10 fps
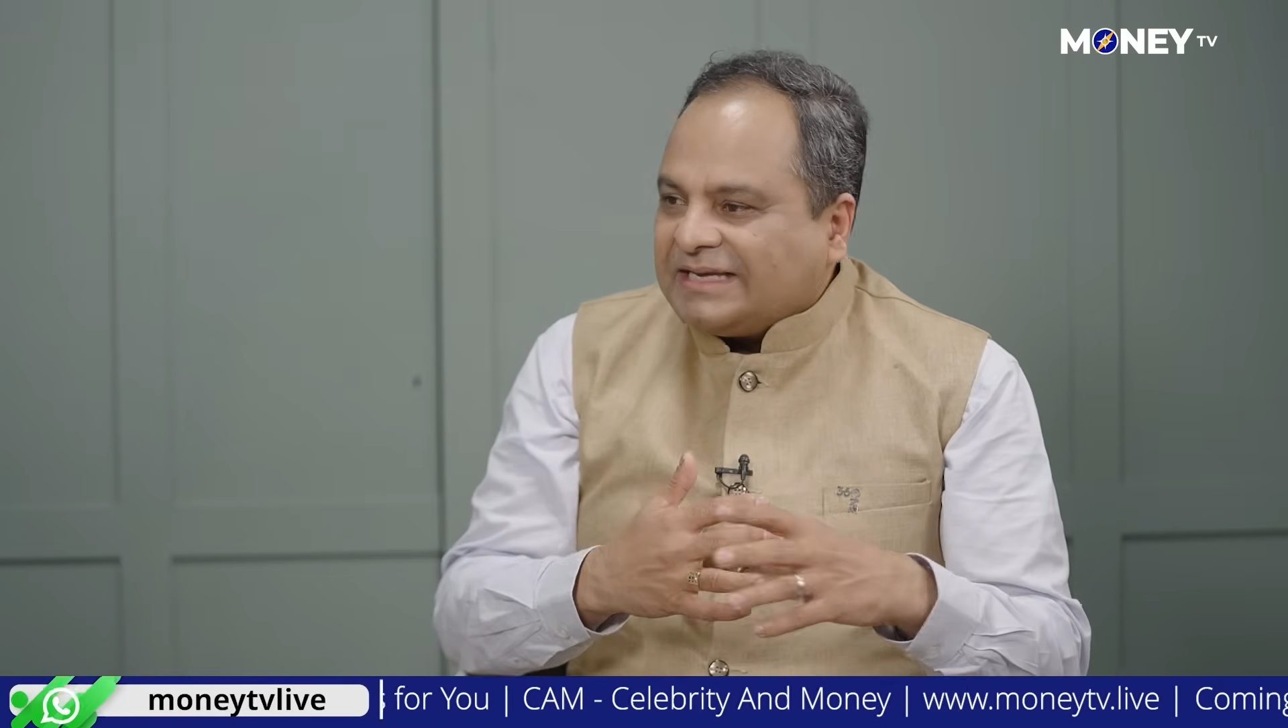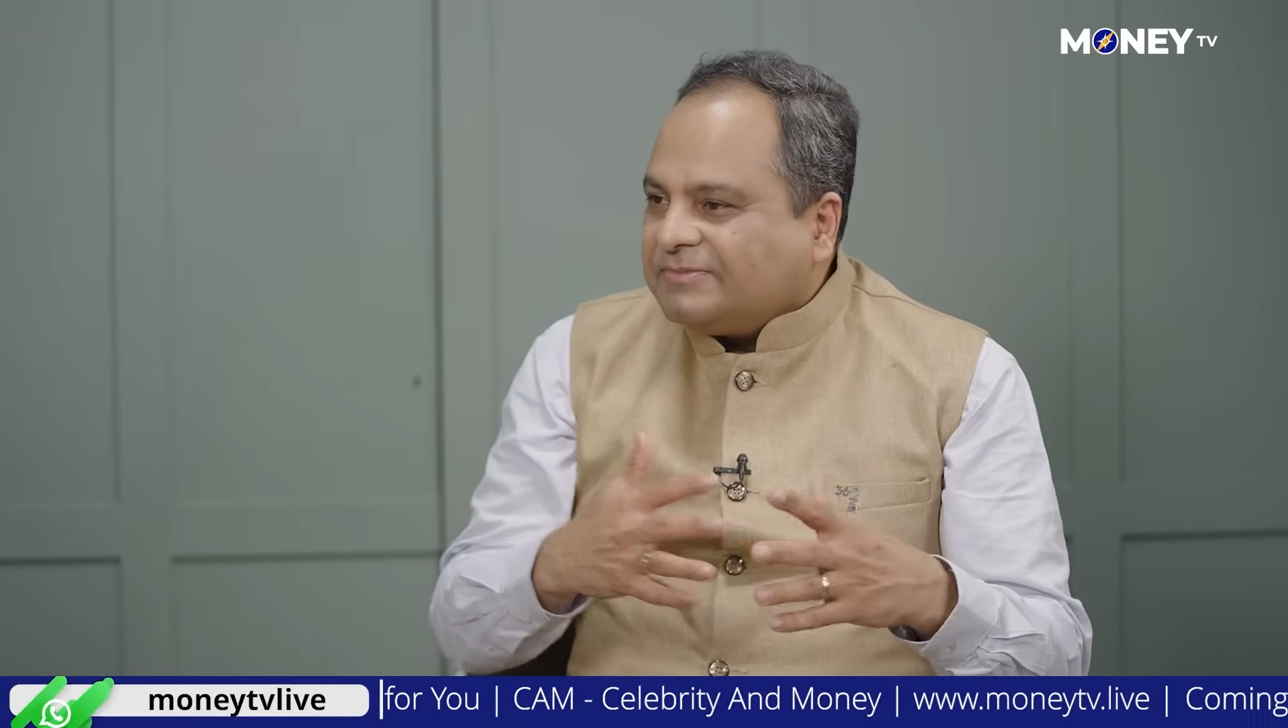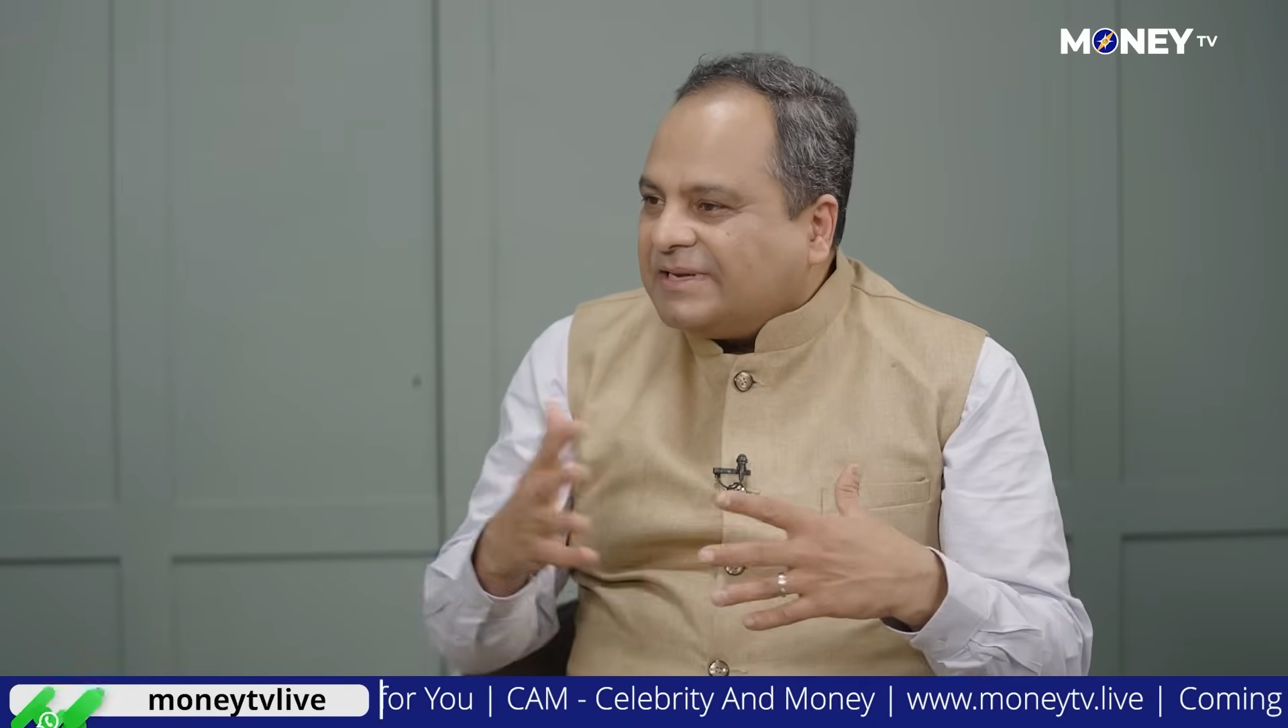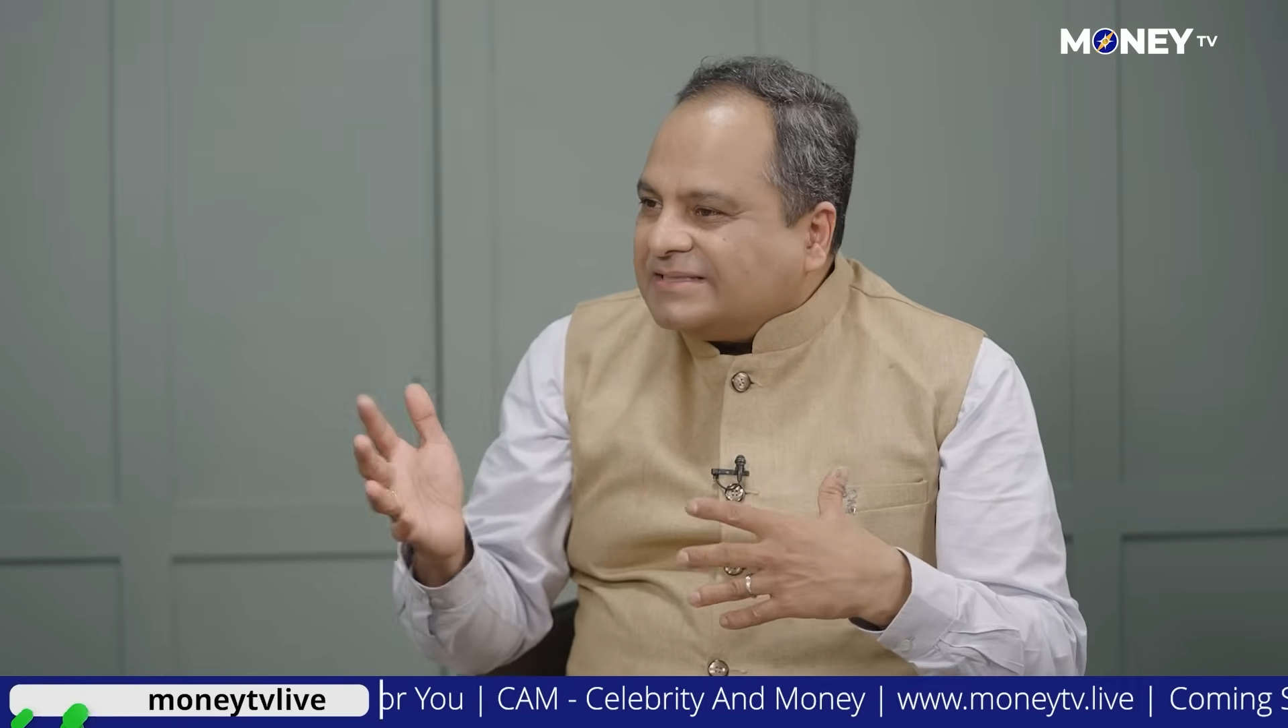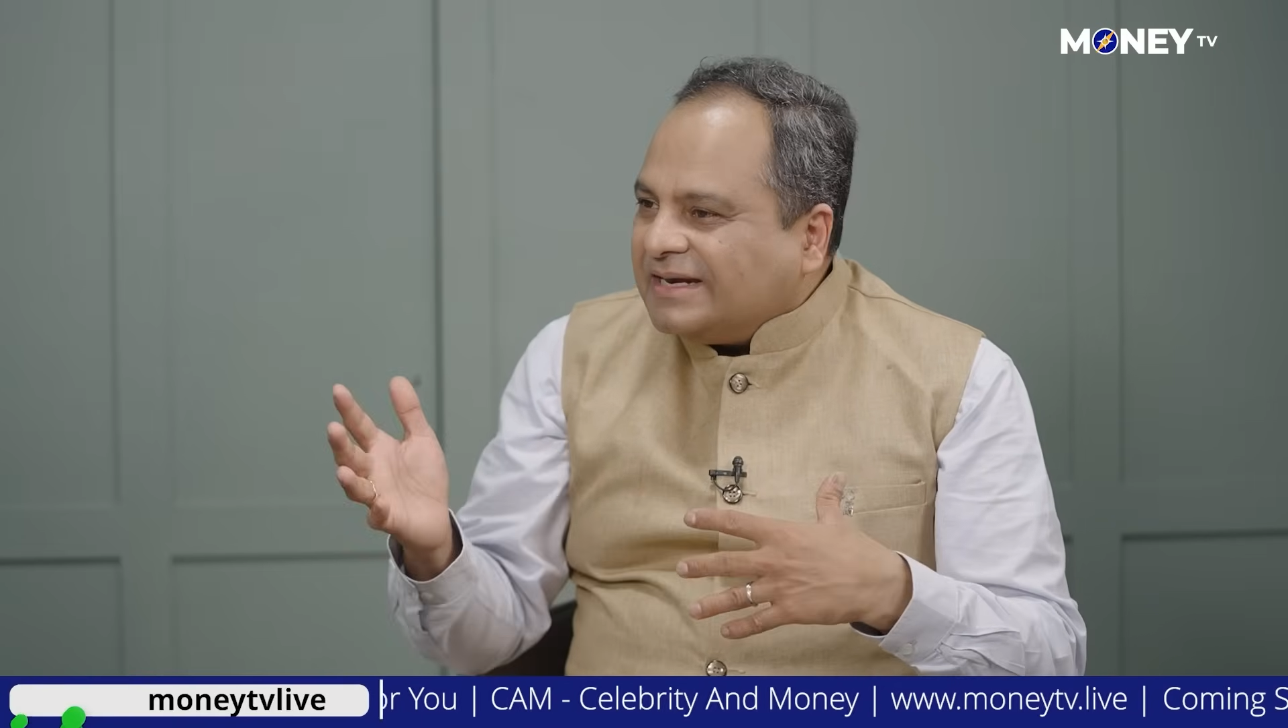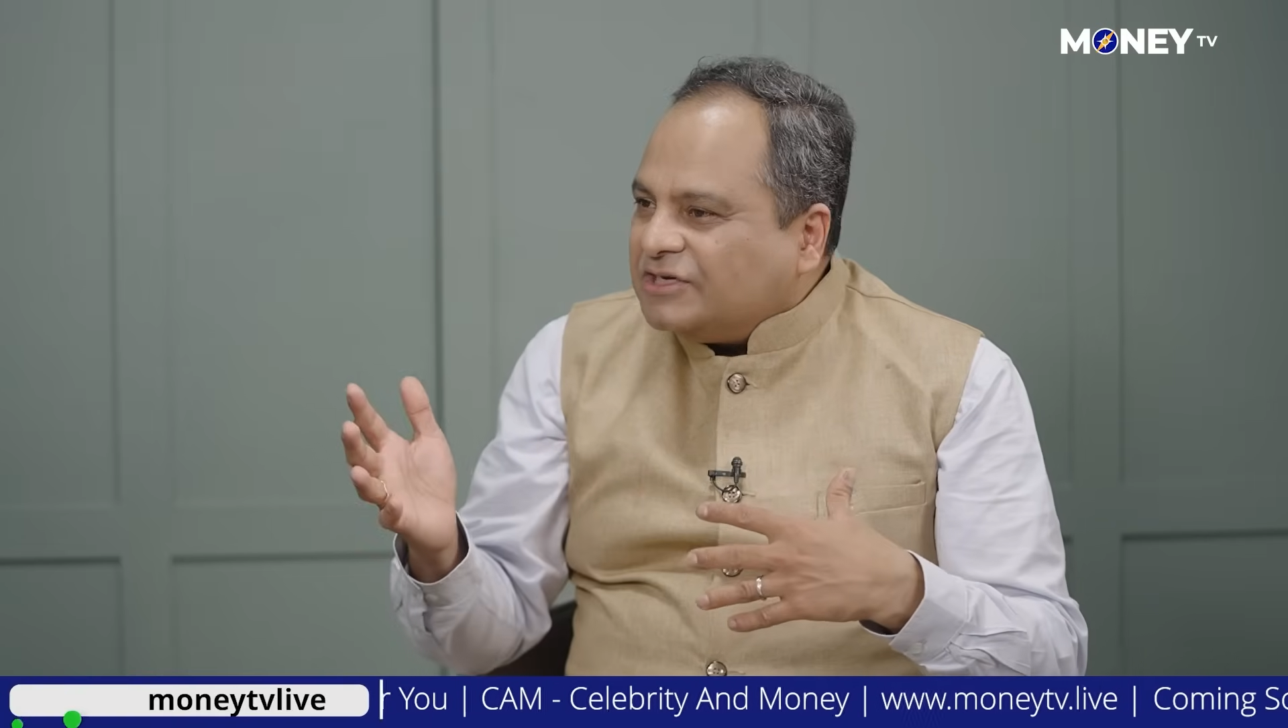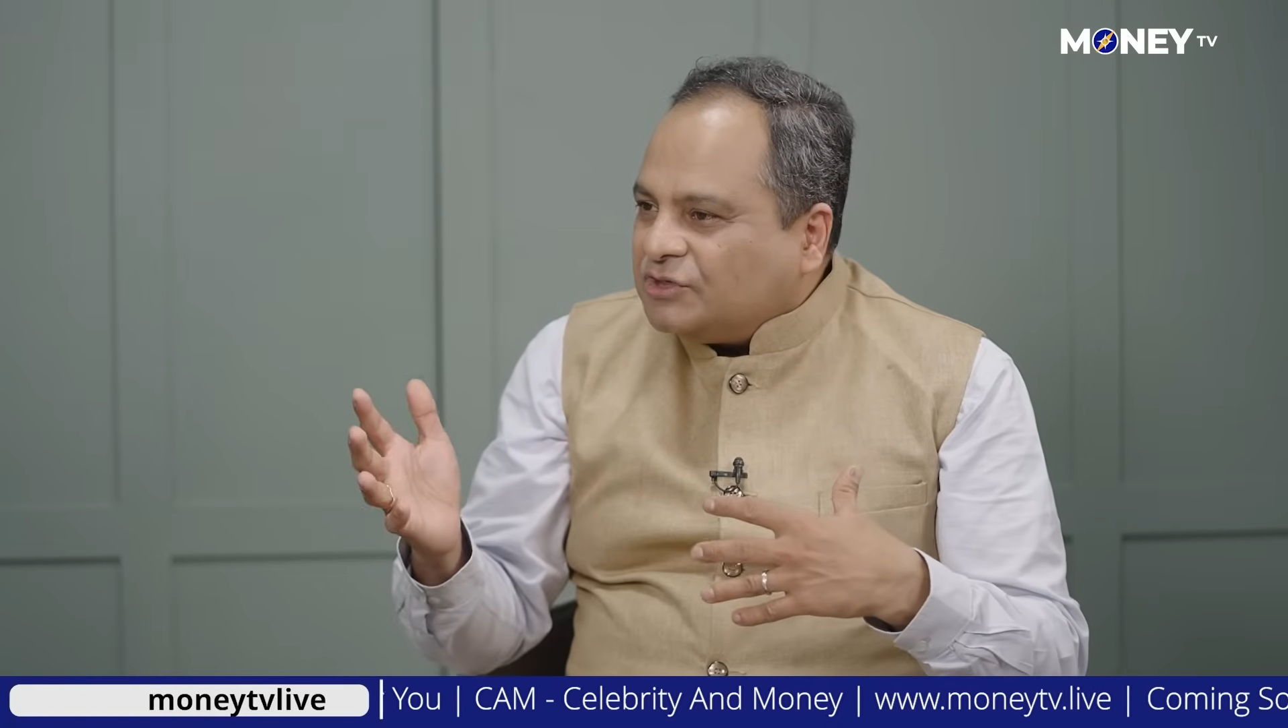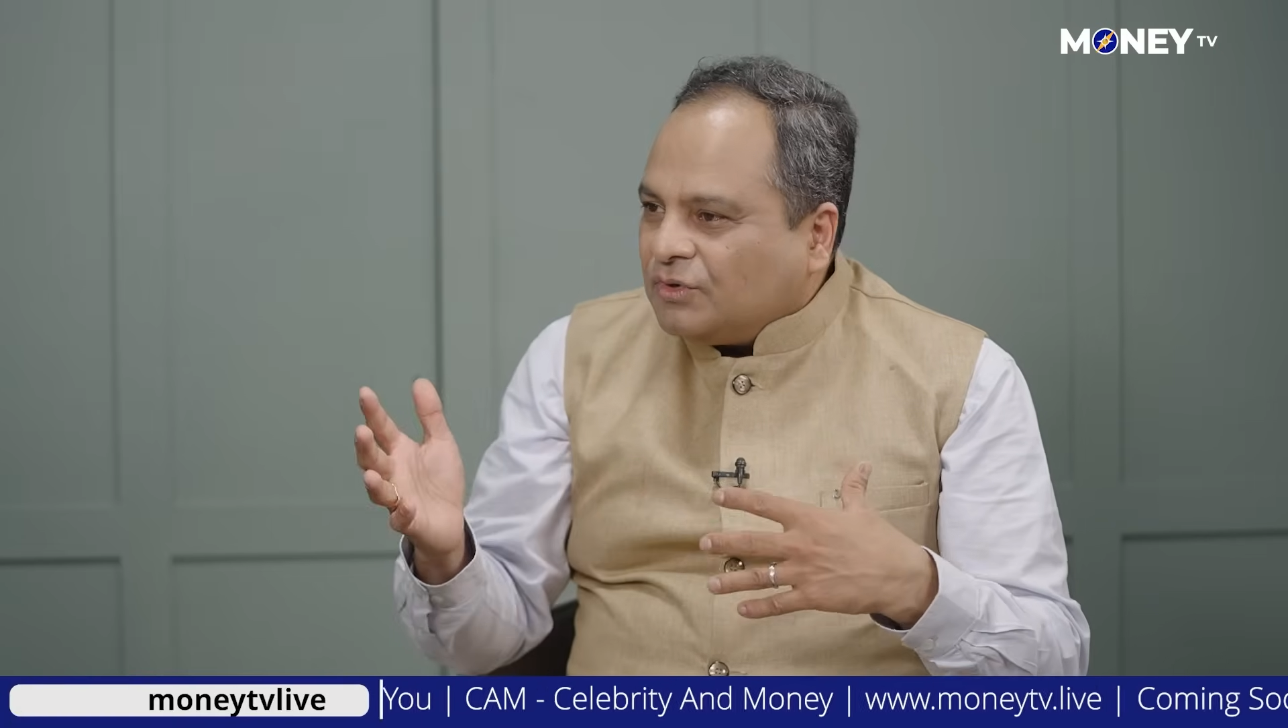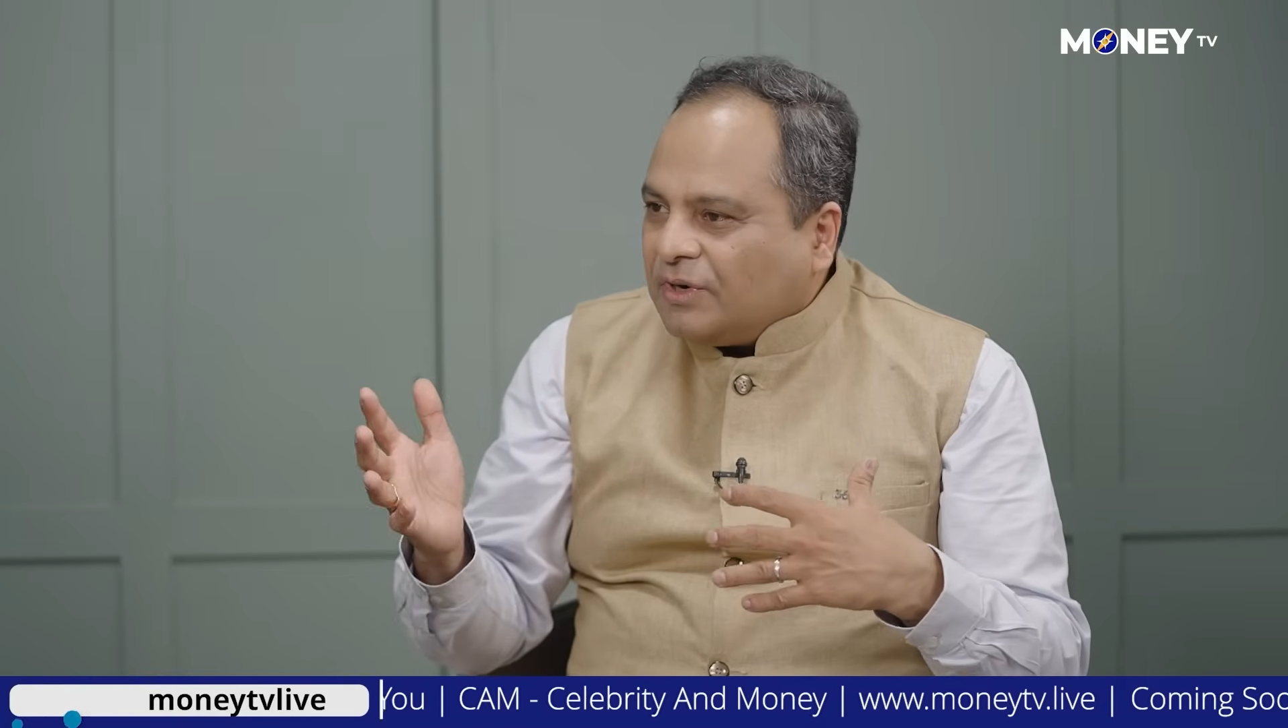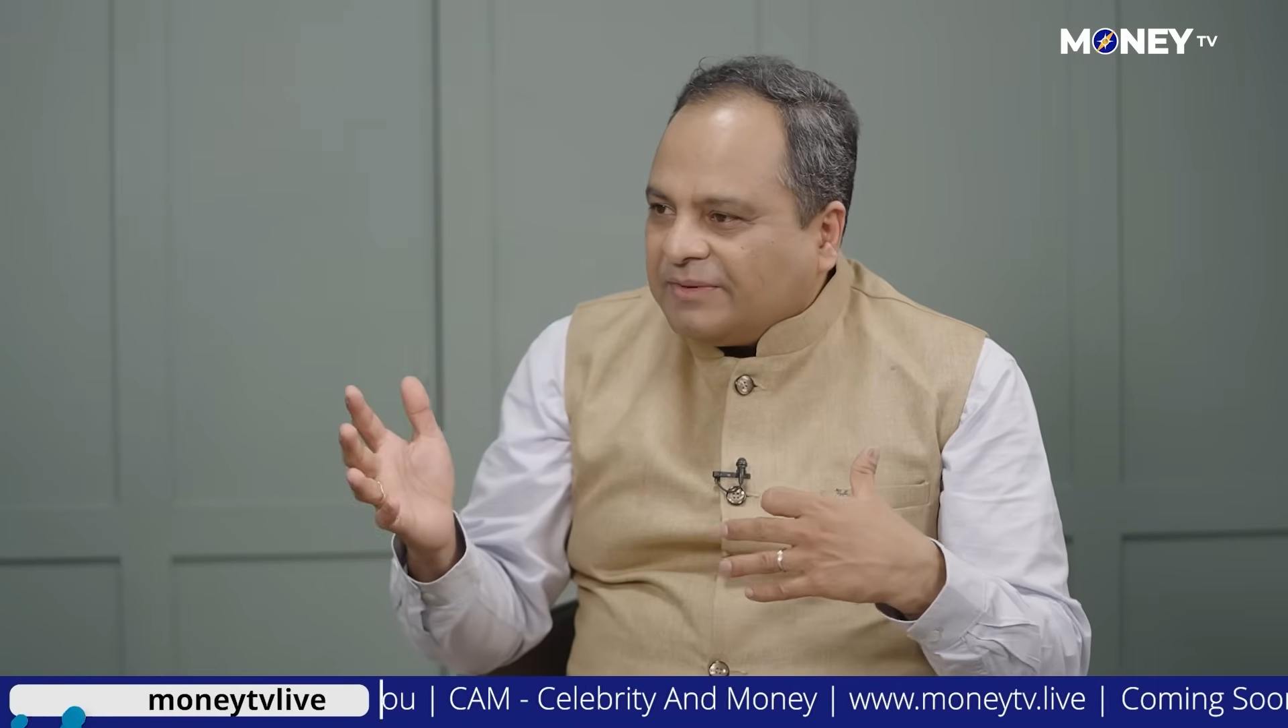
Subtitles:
expense ratio.